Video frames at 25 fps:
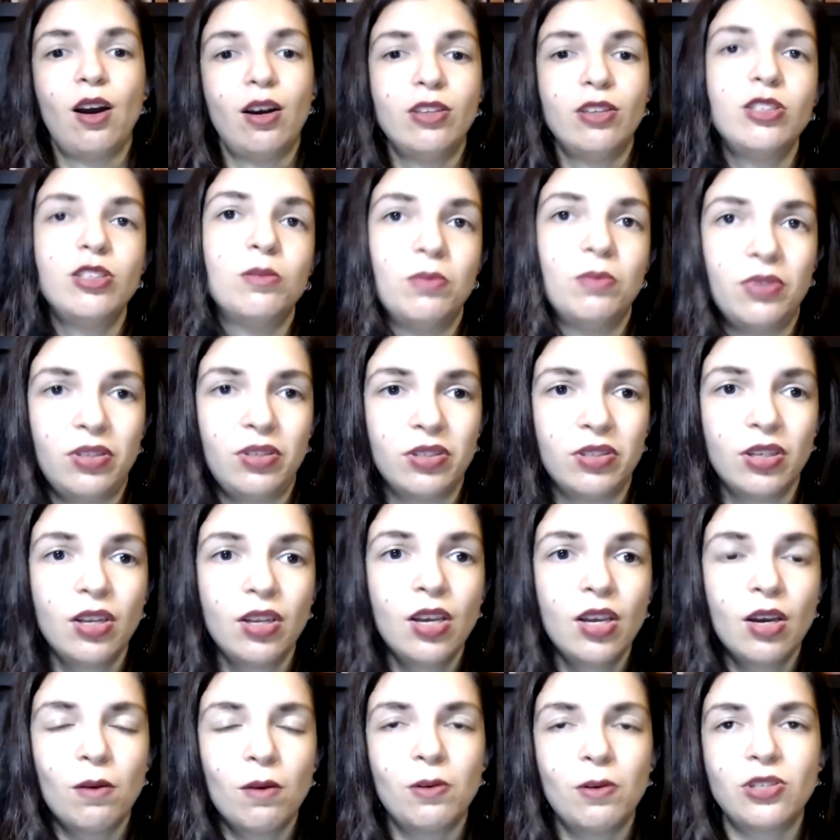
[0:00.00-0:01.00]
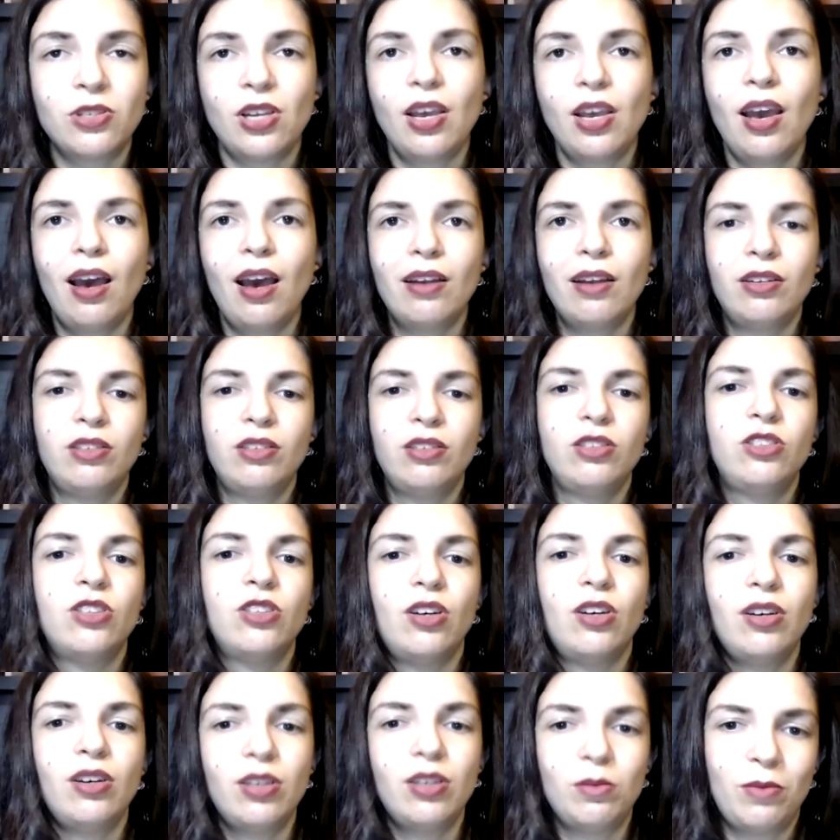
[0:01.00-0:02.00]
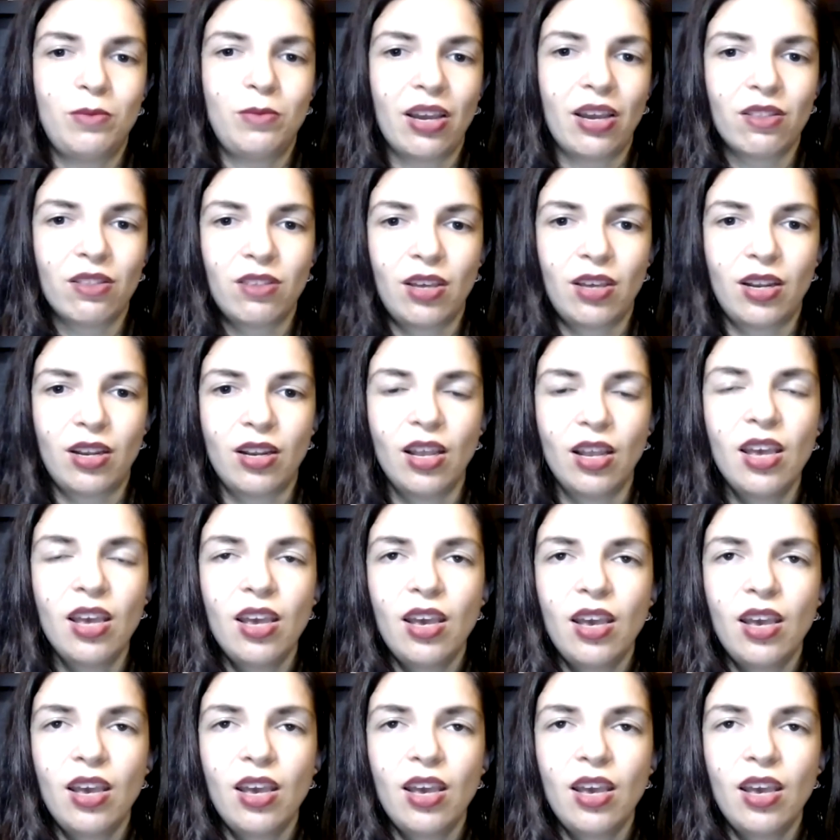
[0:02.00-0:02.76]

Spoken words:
husband, which I hadn't done back then.